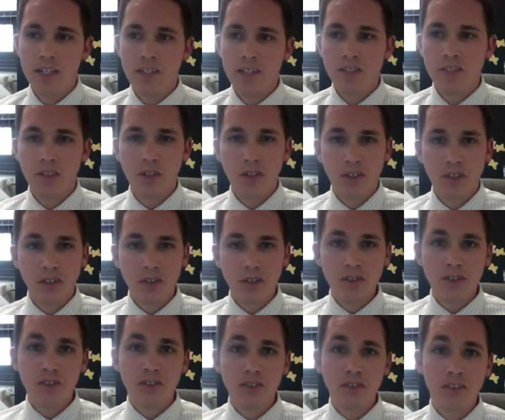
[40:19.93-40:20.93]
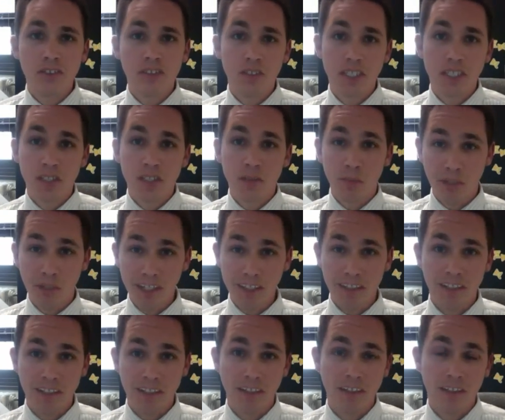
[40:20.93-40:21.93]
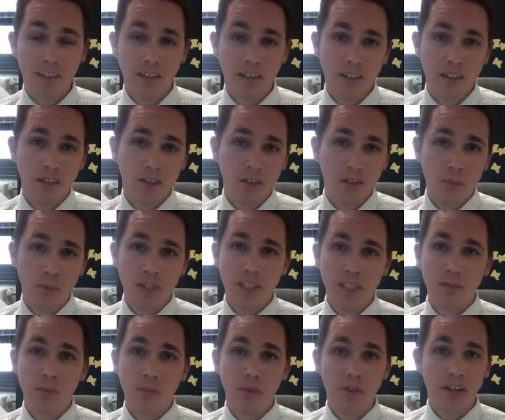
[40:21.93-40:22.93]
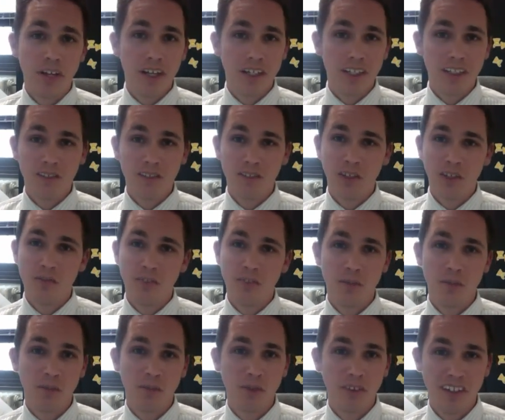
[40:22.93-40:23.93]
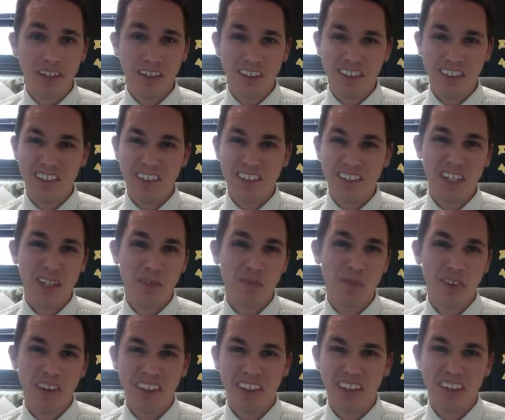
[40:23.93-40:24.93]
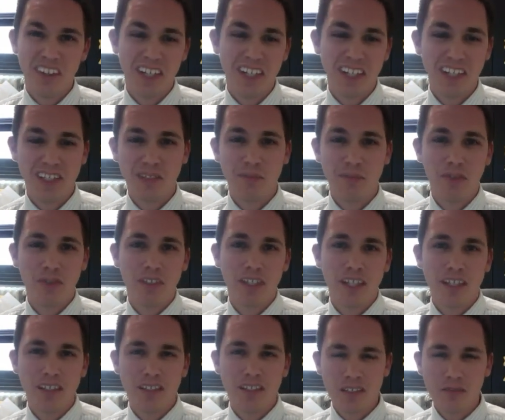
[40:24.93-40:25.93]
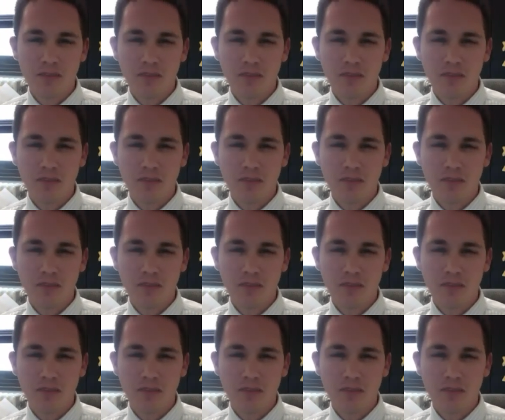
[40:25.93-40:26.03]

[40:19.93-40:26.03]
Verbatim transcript: So those students are expected to be applying November, December at the latest in most cases.